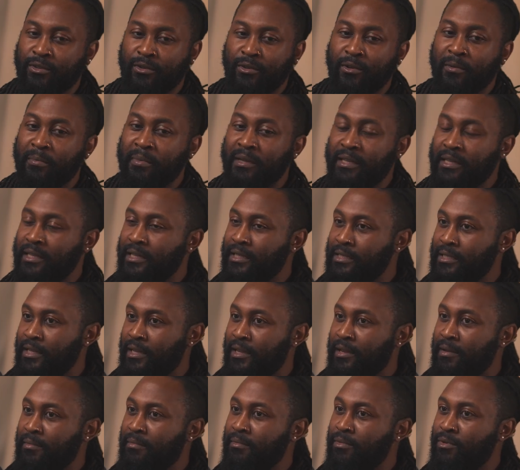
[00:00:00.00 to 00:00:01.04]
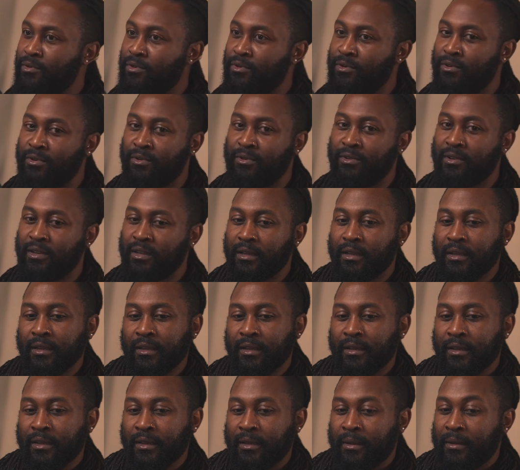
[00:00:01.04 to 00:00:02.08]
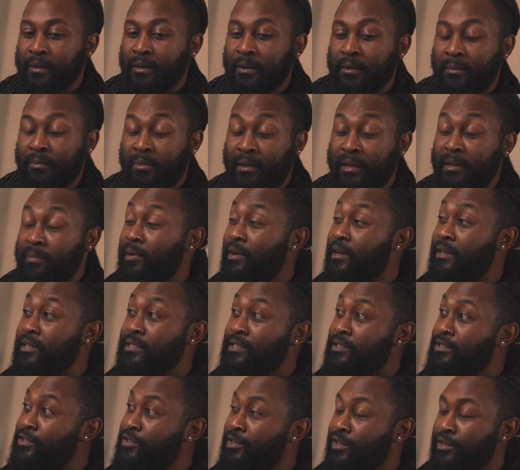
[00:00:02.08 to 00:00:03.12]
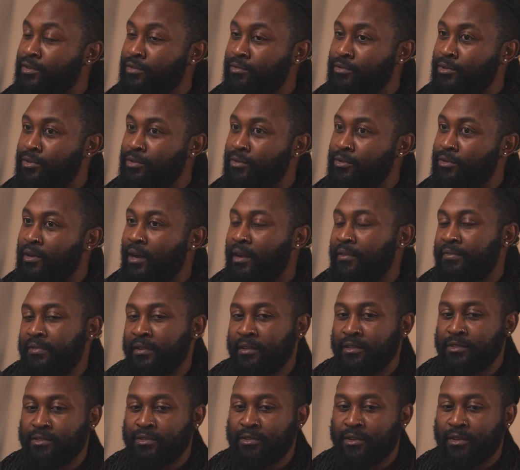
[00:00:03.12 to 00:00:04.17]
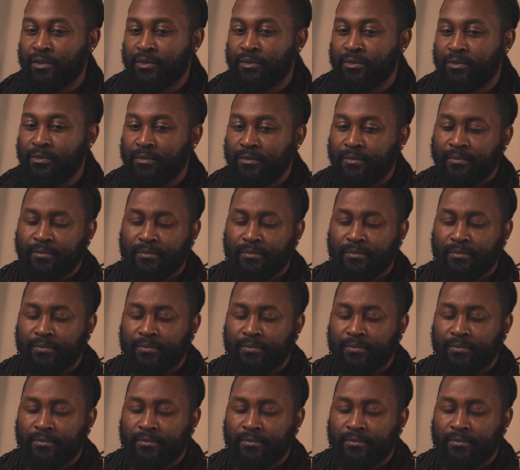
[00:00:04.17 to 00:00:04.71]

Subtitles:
or BDSM or play parties in general. I feel as though